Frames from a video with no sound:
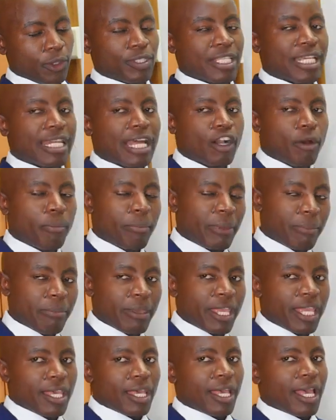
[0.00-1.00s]
you said a copy,
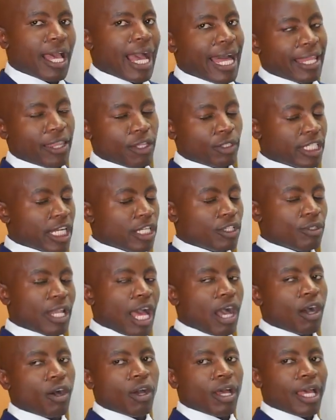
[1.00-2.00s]
maybe. They tell you,
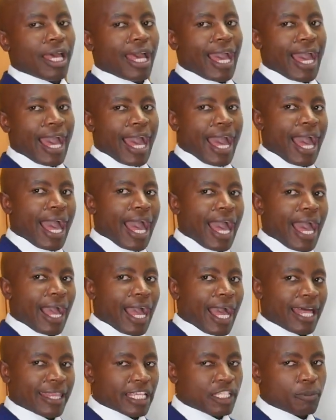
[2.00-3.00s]
now,
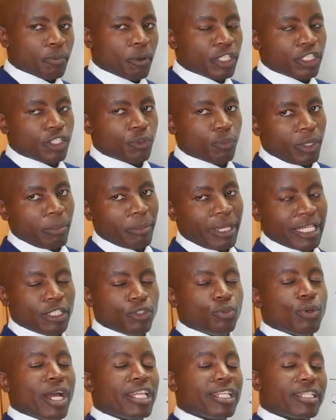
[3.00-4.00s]
at this point, we
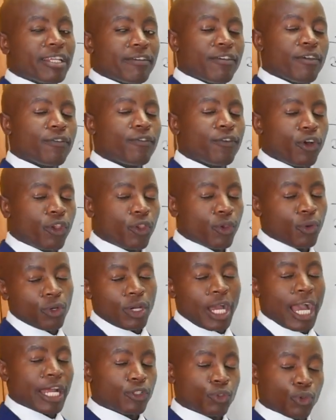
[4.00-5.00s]
might do an interview for
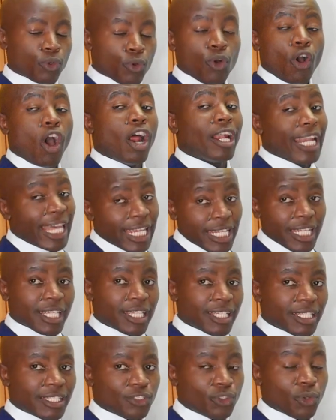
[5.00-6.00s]
you, to you
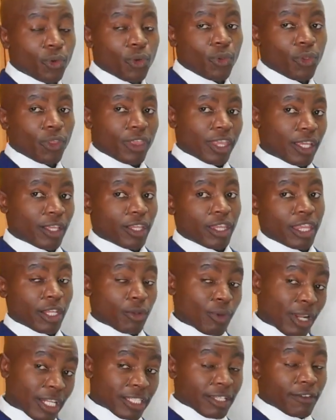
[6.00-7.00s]
online. So they
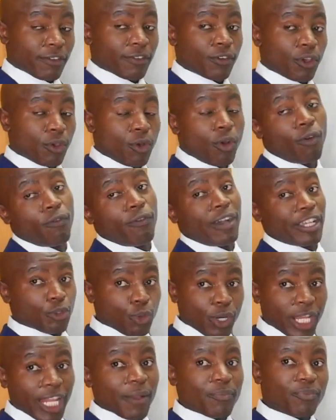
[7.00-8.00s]
do an interview for you
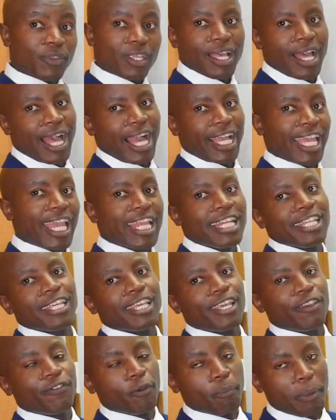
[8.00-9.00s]
virtually.
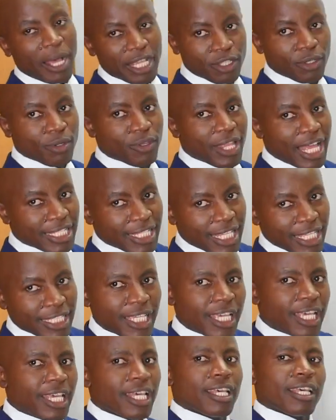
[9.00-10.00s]
Again, if you pass through that
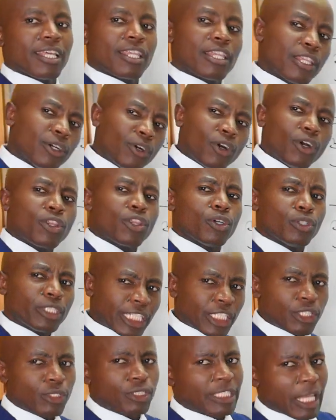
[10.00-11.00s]
stage, they'll
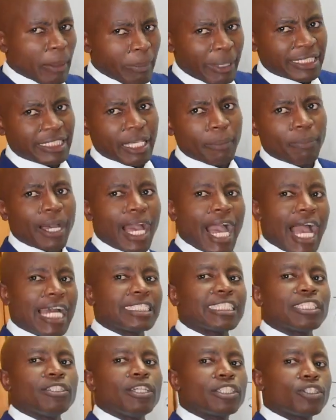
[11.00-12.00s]
take you step by step
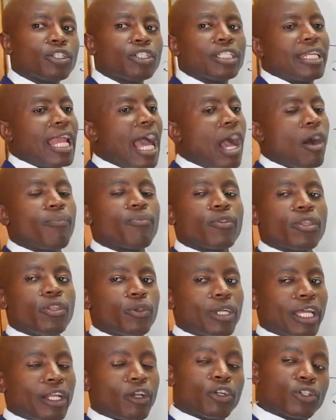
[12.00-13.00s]
until you are told, now,
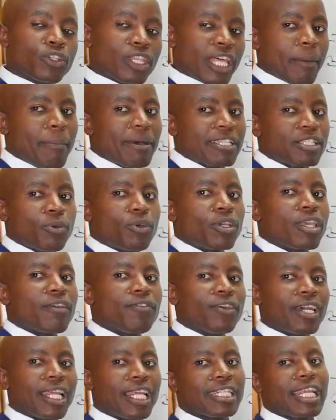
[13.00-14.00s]
you can go to the embassy, we'll
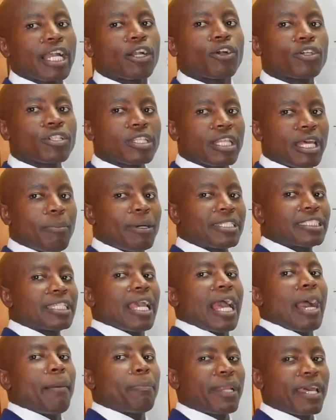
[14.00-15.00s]
give you a letter, go to the
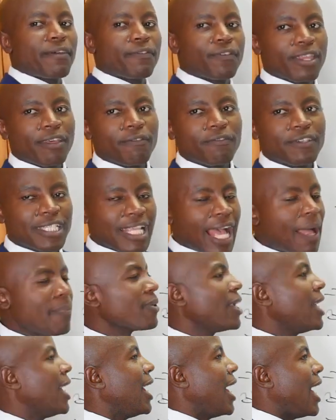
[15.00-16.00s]
embassy, apply for the
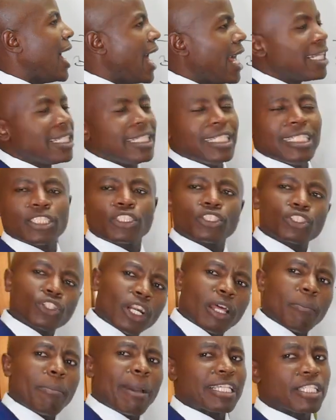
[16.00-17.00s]
visa, and
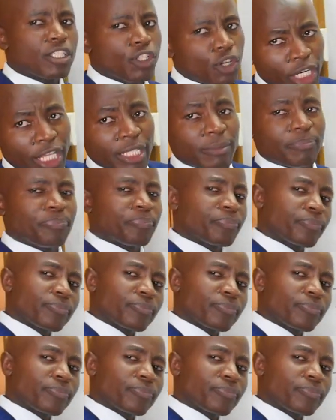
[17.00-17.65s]
slowly by slowly,